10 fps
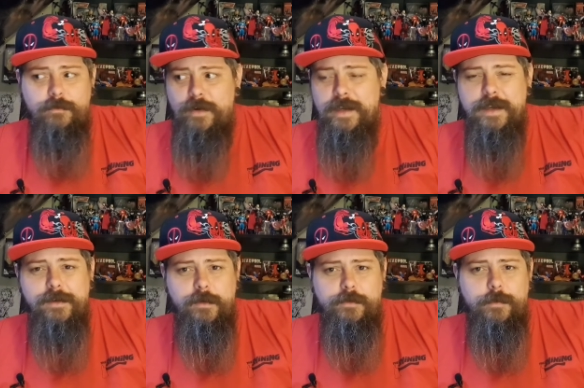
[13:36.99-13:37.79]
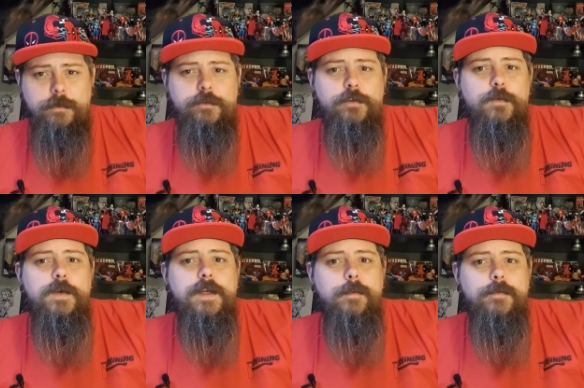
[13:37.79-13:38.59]
recognise him and
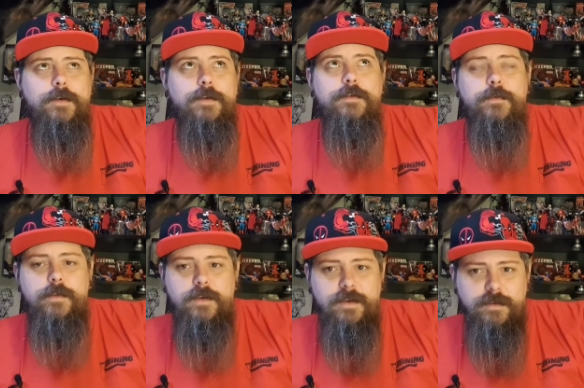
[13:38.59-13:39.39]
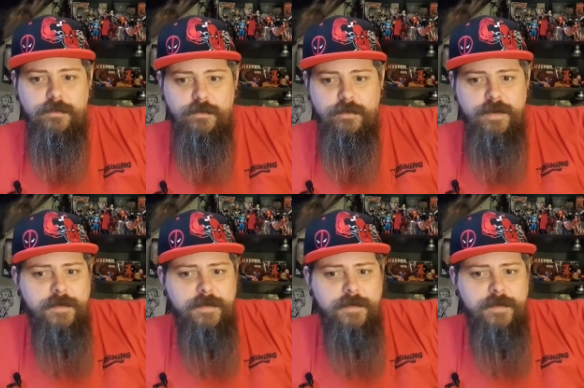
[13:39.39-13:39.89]
slowly come to life with the lights,